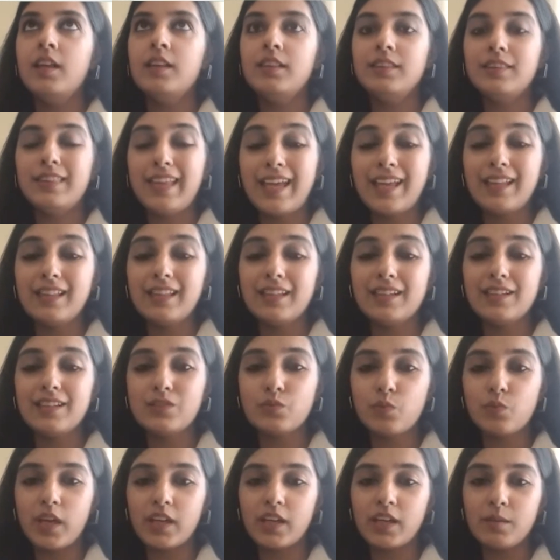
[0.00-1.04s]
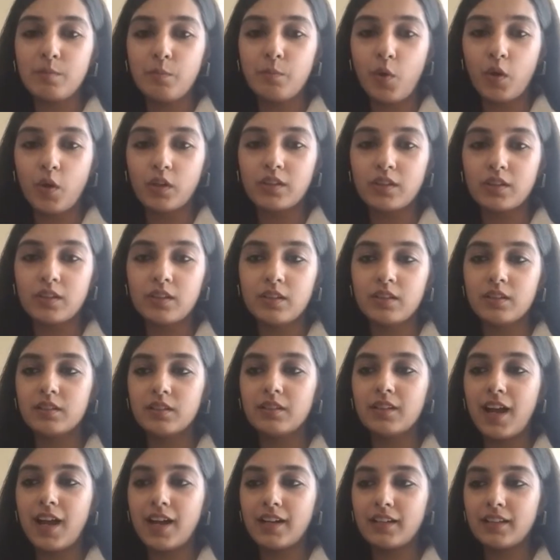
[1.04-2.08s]
then it's very important
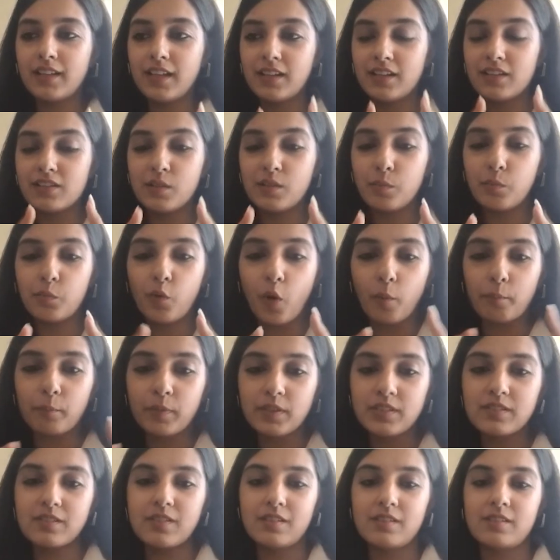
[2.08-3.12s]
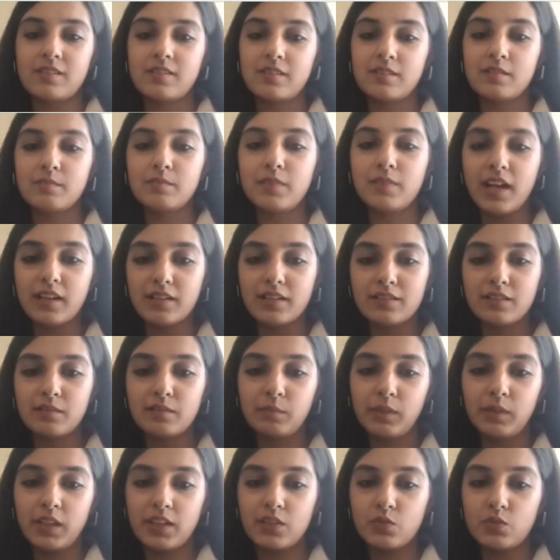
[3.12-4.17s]
that there is a proper system that is in
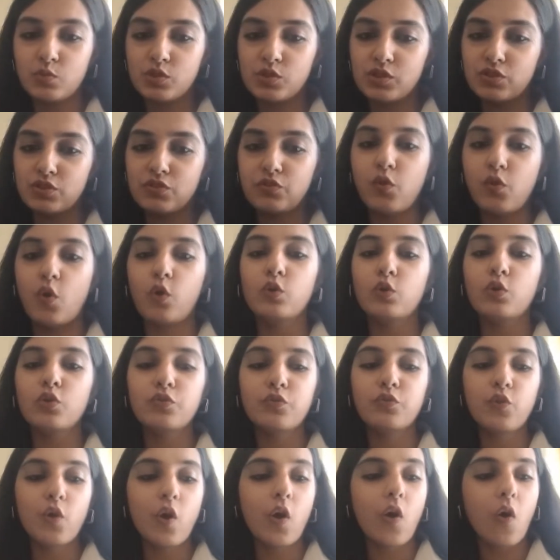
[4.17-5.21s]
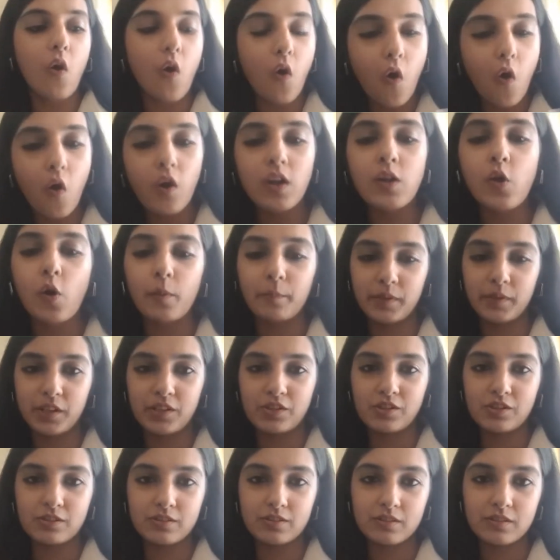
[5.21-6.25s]
place which is followed for all
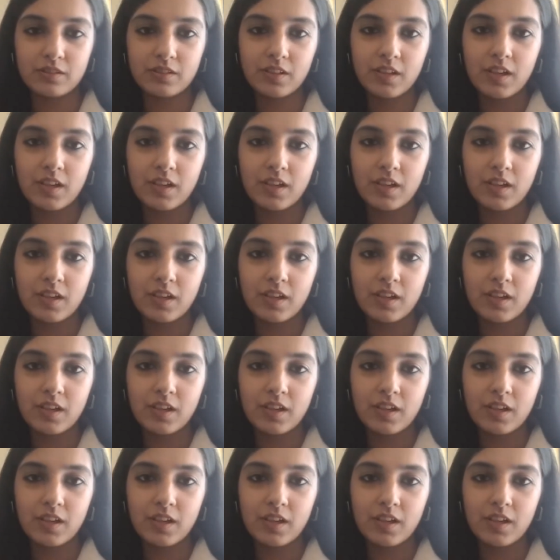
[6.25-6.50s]
operations.